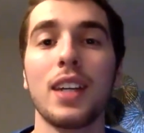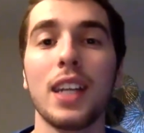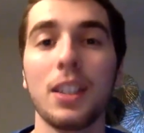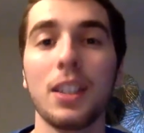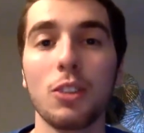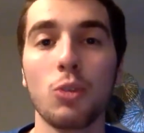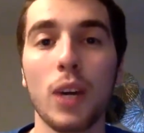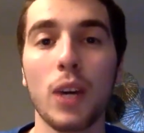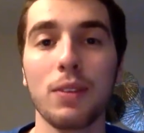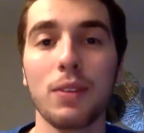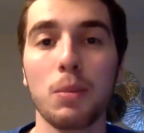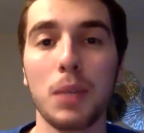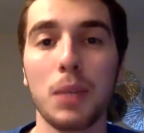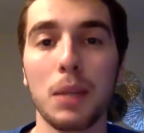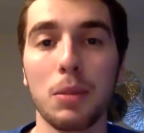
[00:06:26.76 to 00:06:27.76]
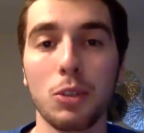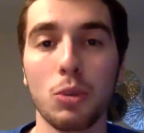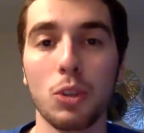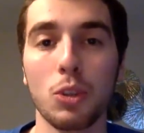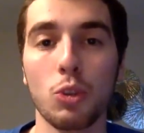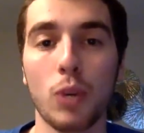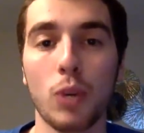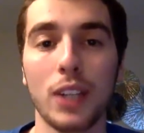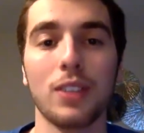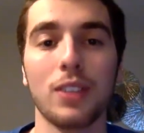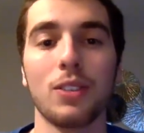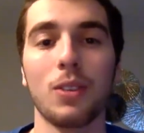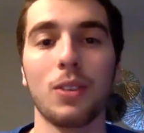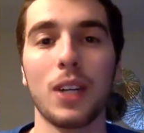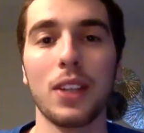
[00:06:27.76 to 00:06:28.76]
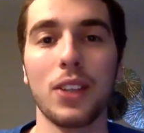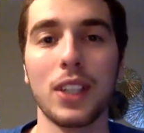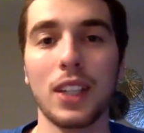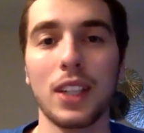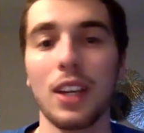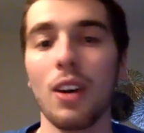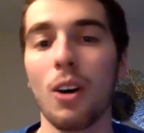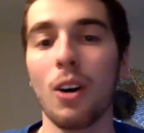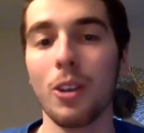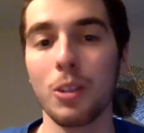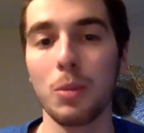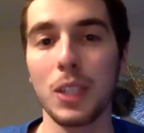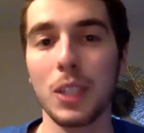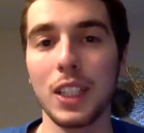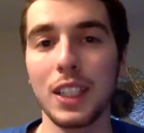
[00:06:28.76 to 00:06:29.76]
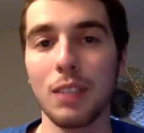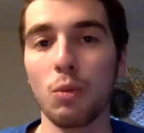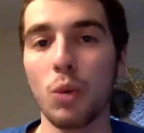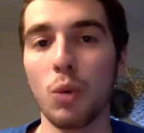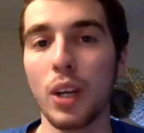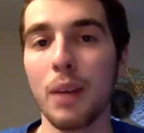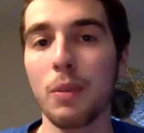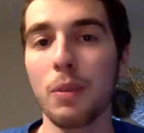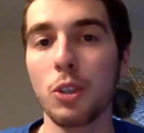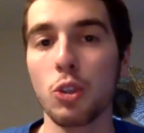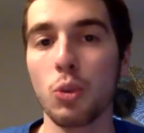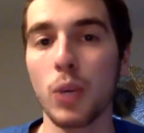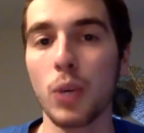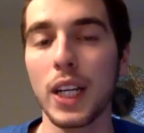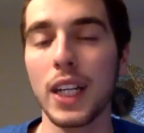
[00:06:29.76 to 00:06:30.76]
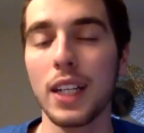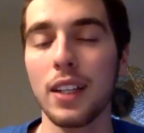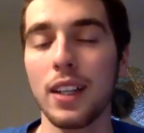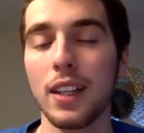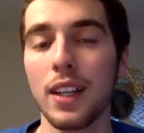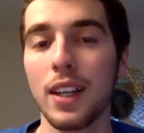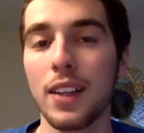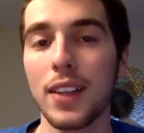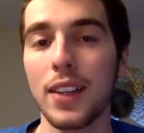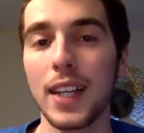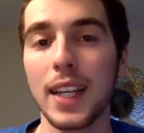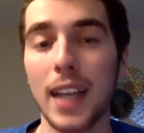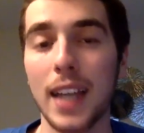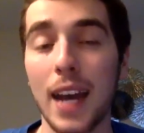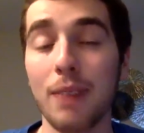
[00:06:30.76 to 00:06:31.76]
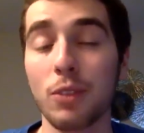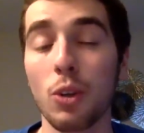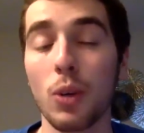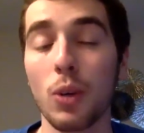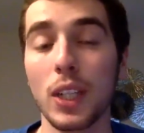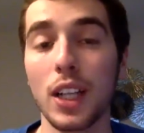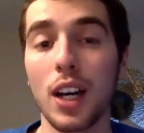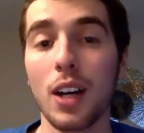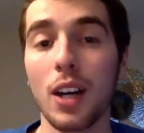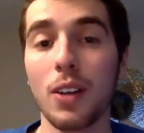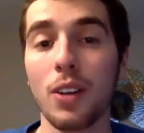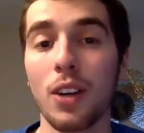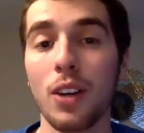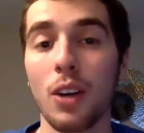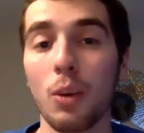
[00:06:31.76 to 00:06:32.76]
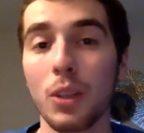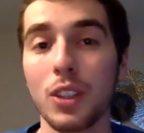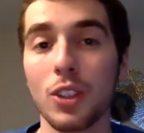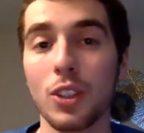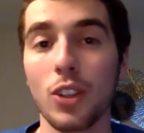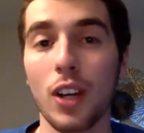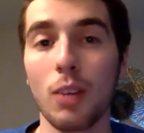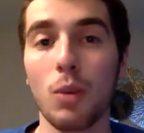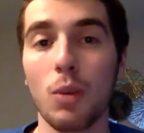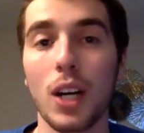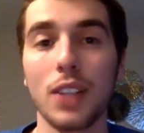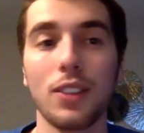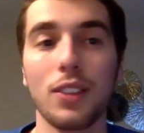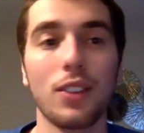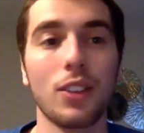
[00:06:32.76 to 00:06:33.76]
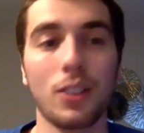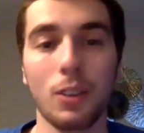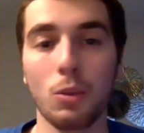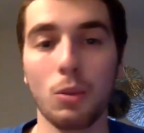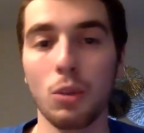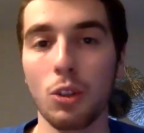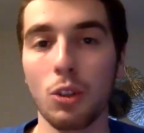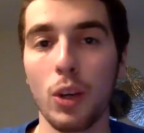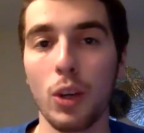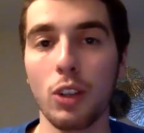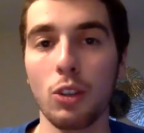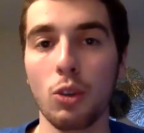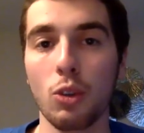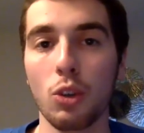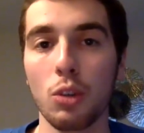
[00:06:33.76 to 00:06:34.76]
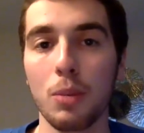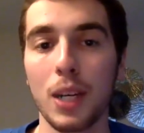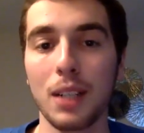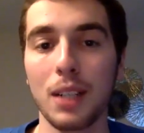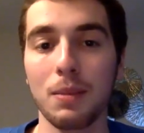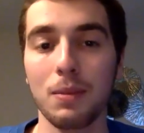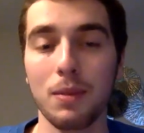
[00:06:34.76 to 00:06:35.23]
in the draft to be able to address it. So I think ultimately, in whatever trade they have going on with Deshaun Watson, they're going to require a quarterback